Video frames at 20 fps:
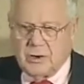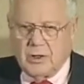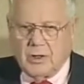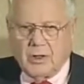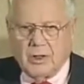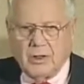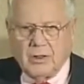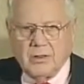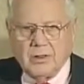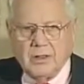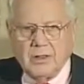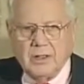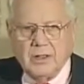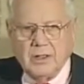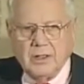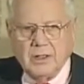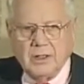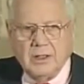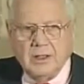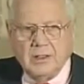at all
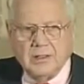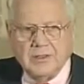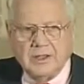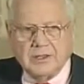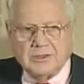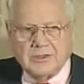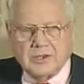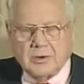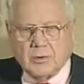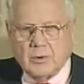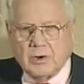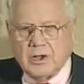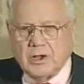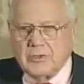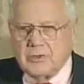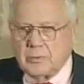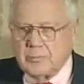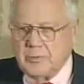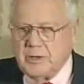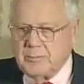that there were
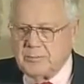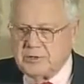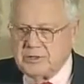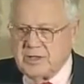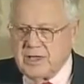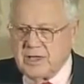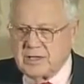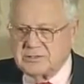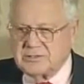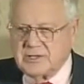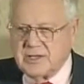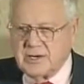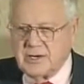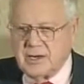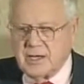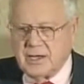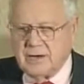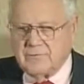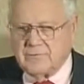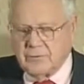other people in the house that
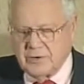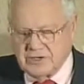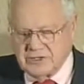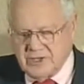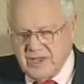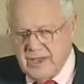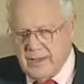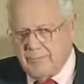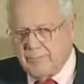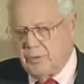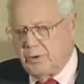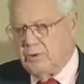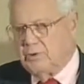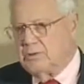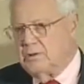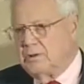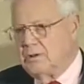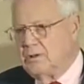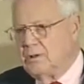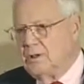night. For example,
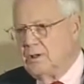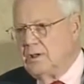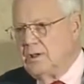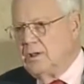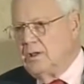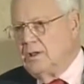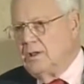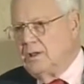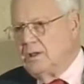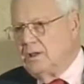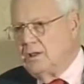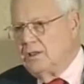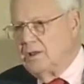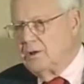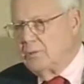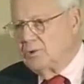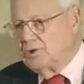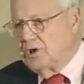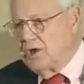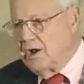
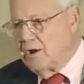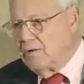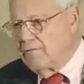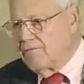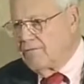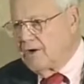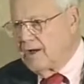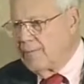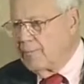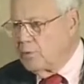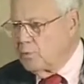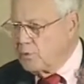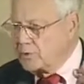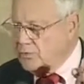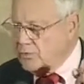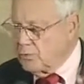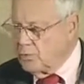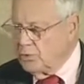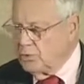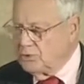there was hair fiber
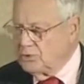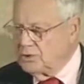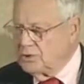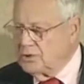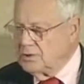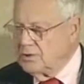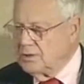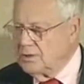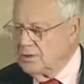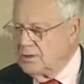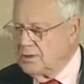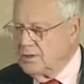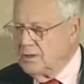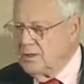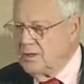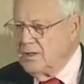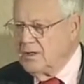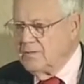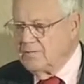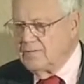with root
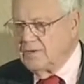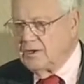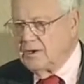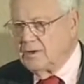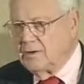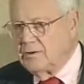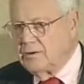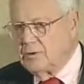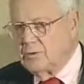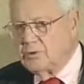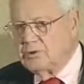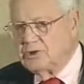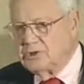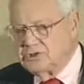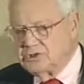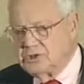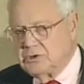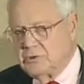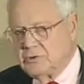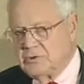found under one of the
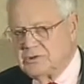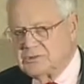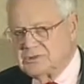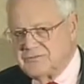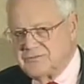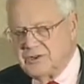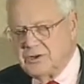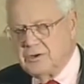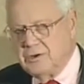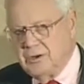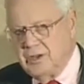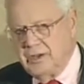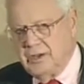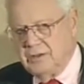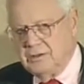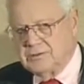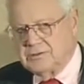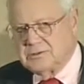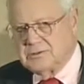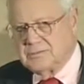children's
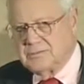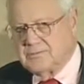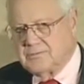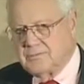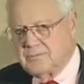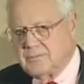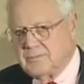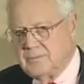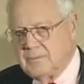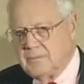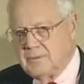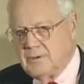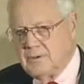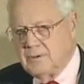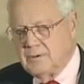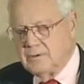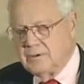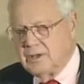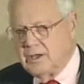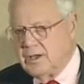fingernails.
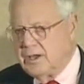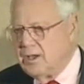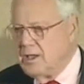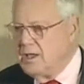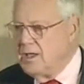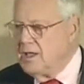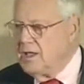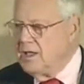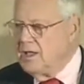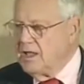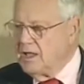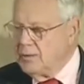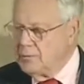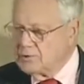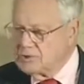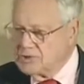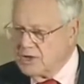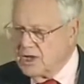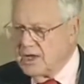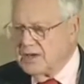Okay, it
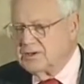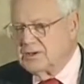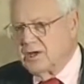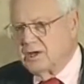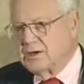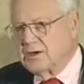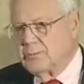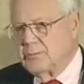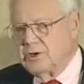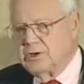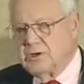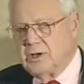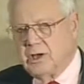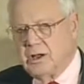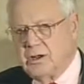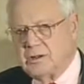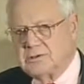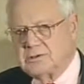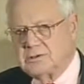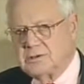was not Dr.
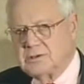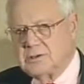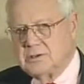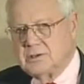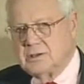MacDonald's.